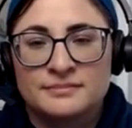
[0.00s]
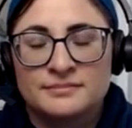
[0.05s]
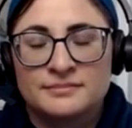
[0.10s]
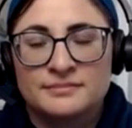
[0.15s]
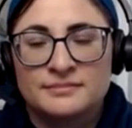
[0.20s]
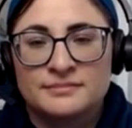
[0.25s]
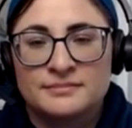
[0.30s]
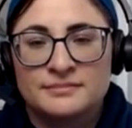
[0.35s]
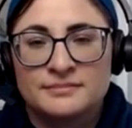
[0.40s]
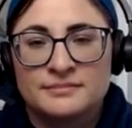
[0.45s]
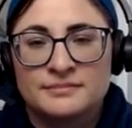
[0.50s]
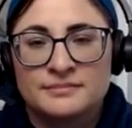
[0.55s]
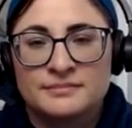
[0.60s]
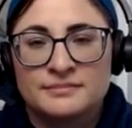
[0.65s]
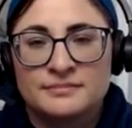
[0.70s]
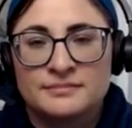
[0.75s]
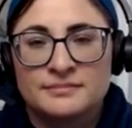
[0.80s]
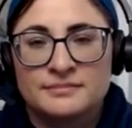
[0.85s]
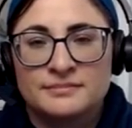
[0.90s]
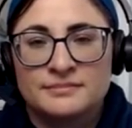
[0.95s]

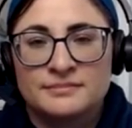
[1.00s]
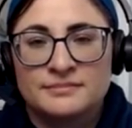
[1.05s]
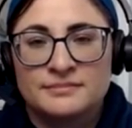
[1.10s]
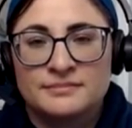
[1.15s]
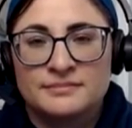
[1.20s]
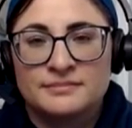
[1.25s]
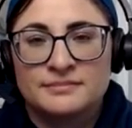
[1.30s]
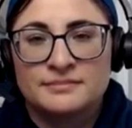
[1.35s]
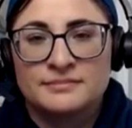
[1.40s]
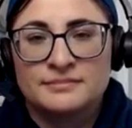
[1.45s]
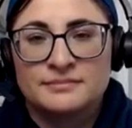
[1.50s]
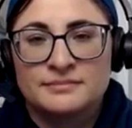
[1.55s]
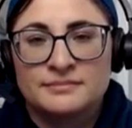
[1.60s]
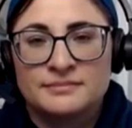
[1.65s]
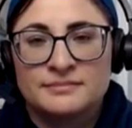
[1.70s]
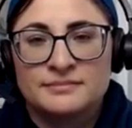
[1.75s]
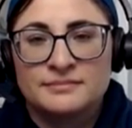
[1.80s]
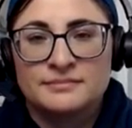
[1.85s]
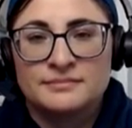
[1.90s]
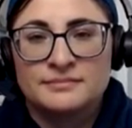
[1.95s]

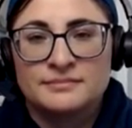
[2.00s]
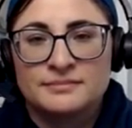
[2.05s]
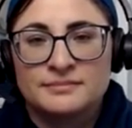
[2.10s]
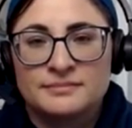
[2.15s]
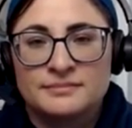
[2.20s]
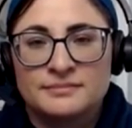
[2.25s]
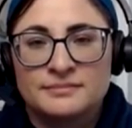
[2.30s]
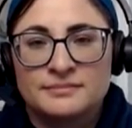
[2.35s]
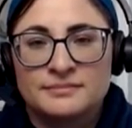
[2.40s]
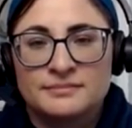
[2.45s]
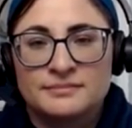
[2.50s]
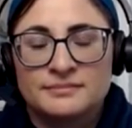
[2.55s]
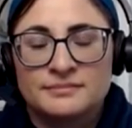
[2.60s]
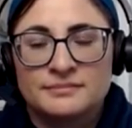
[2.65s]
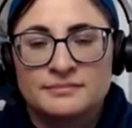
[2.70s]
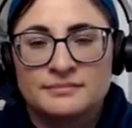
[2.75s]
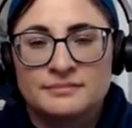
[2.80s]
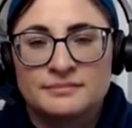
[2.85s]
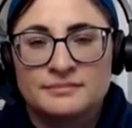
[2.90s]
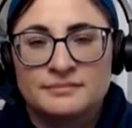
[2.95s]

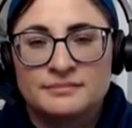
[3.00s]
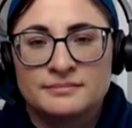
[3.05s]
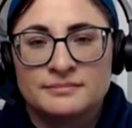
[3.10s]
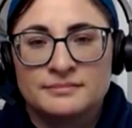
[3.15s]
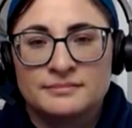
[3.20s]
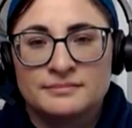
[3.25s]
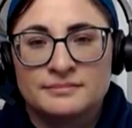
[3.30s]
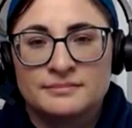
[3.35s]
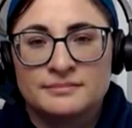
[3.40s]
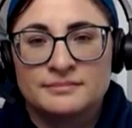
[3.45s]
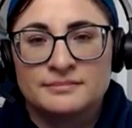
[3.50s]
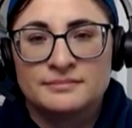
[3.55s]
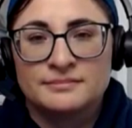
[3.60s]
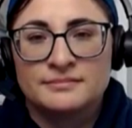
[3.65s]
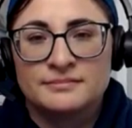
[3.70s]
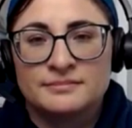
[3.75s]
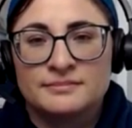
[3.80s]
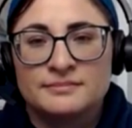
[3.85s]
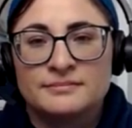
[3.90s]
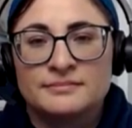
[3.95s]

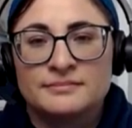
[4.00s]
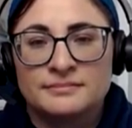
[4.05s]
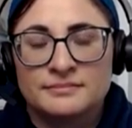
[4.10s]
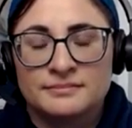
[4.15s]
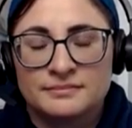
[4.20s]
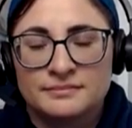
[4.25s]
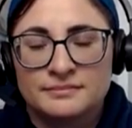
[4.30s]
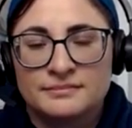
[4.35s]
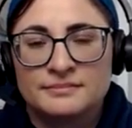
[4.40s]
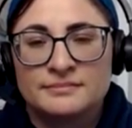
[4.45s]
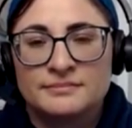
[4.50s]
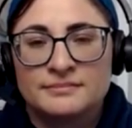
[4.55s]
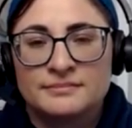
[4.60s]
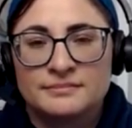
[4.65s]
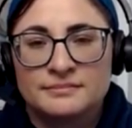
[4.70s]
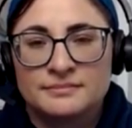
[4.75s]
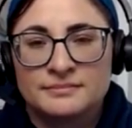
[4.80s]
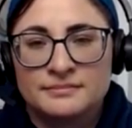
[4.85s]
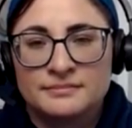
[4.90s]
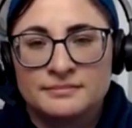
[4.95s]

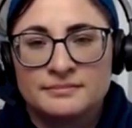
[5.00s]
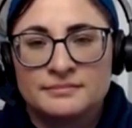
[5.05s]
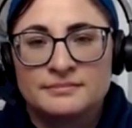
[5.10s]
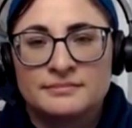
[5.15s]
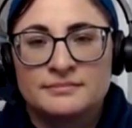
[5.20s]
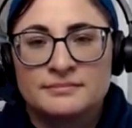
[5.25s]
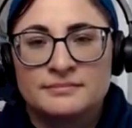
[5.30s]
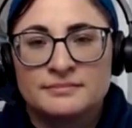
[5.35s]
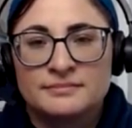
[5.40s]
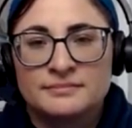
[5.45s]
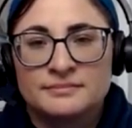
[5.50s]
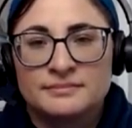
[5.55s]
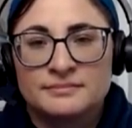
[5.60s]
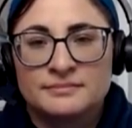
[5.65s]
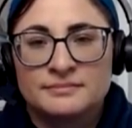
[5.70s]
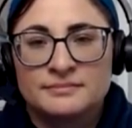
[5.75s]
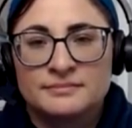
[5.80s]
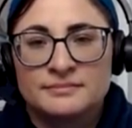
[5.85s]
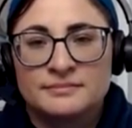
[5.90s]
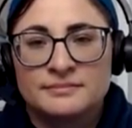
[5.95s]

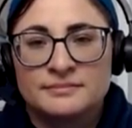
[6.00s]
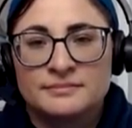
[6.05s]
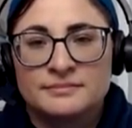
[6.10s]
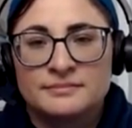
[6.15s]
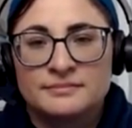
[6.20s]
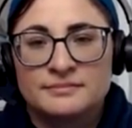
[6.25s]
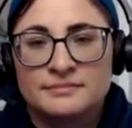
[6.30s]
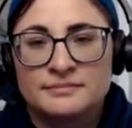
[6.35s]
The person shown says nothing.